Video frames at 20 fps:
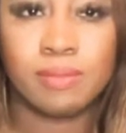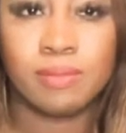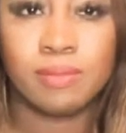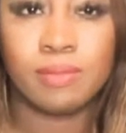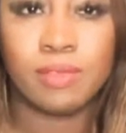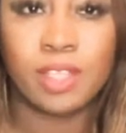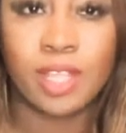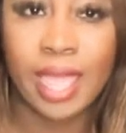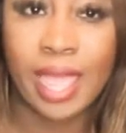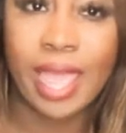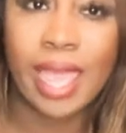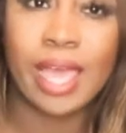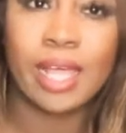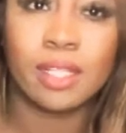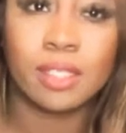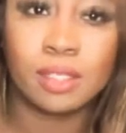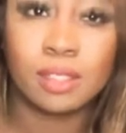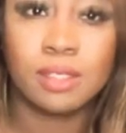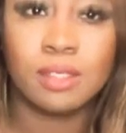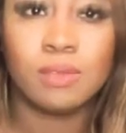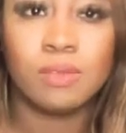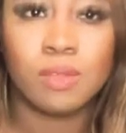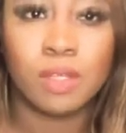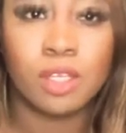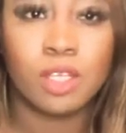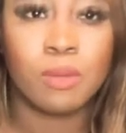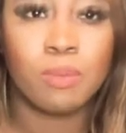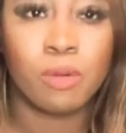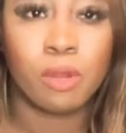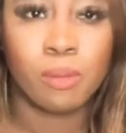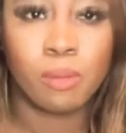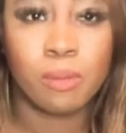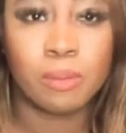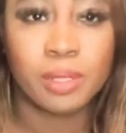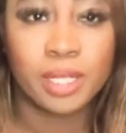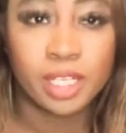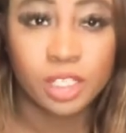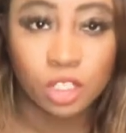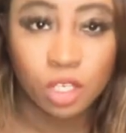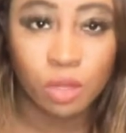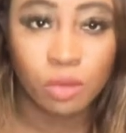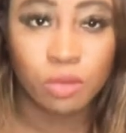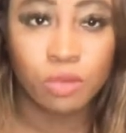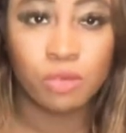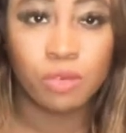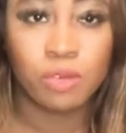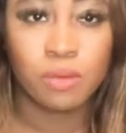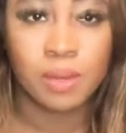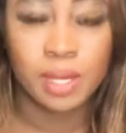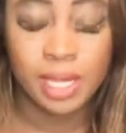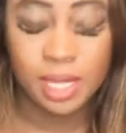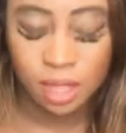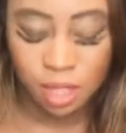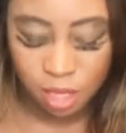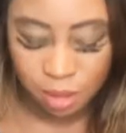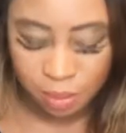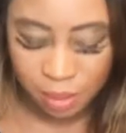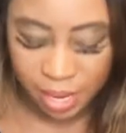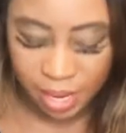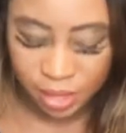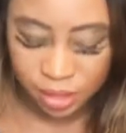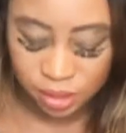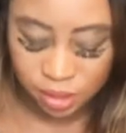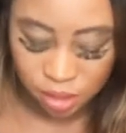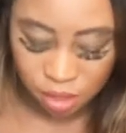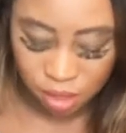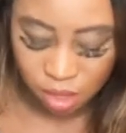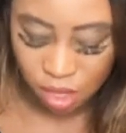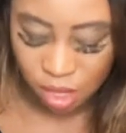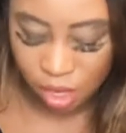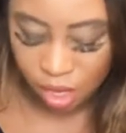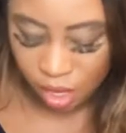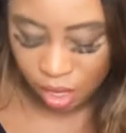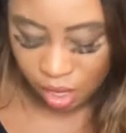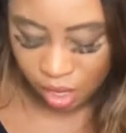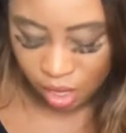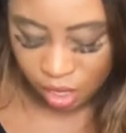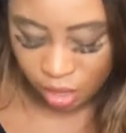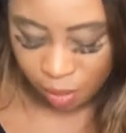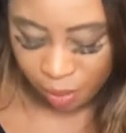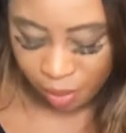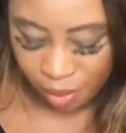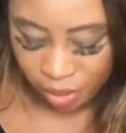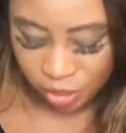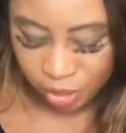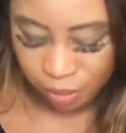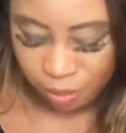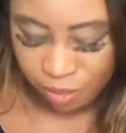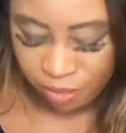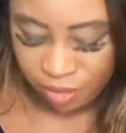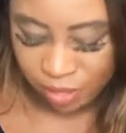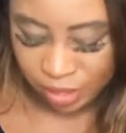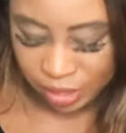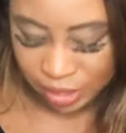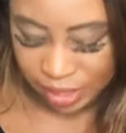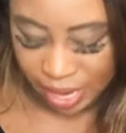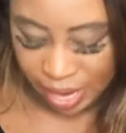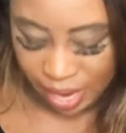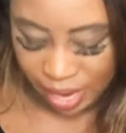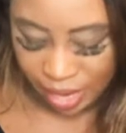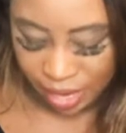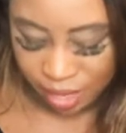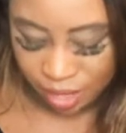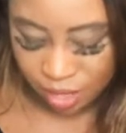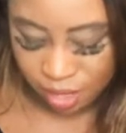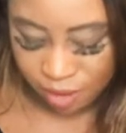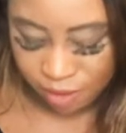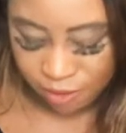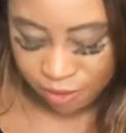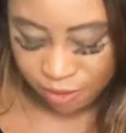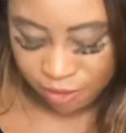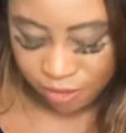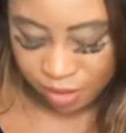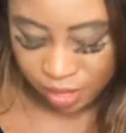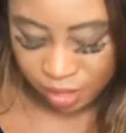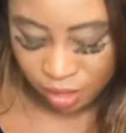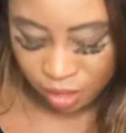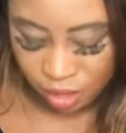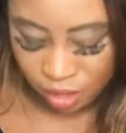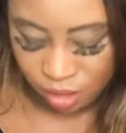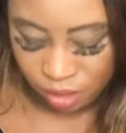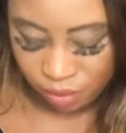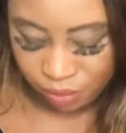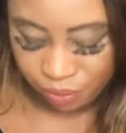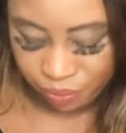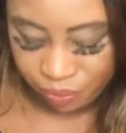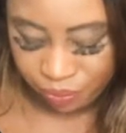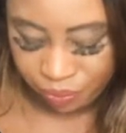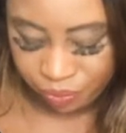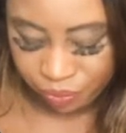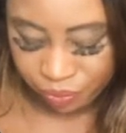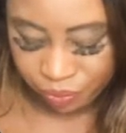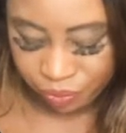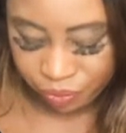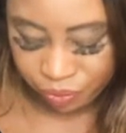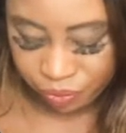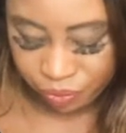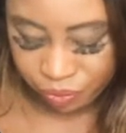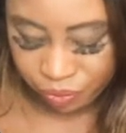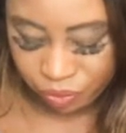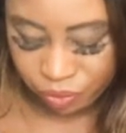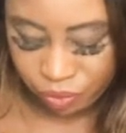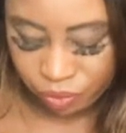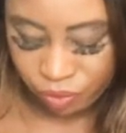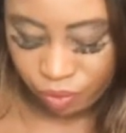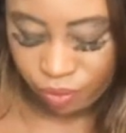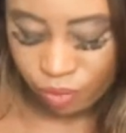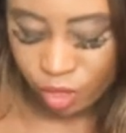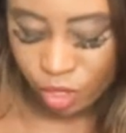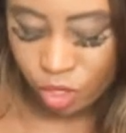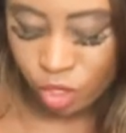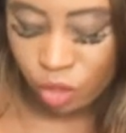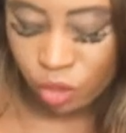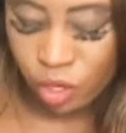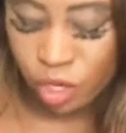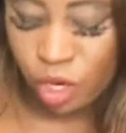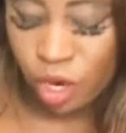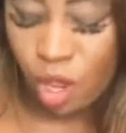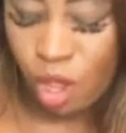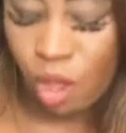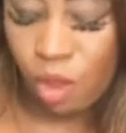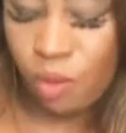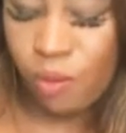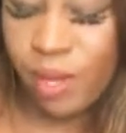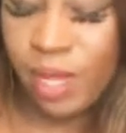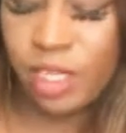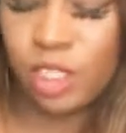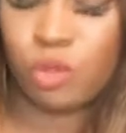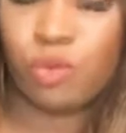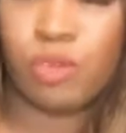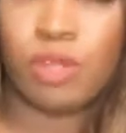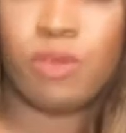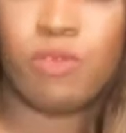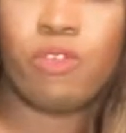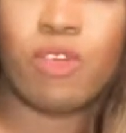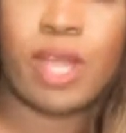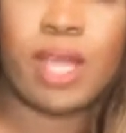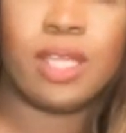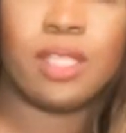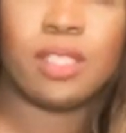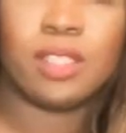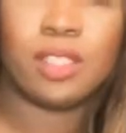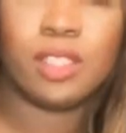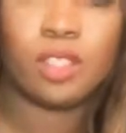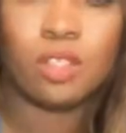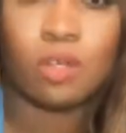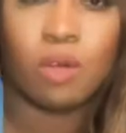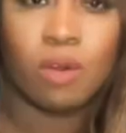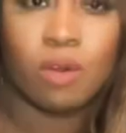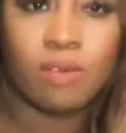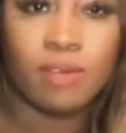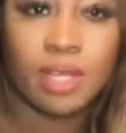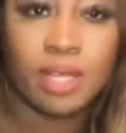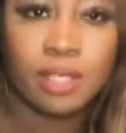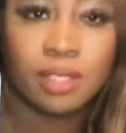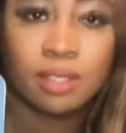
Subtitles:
the hell that you probably had gone through in the past. The bottom of the deck, Villain. You can always rewrite the story.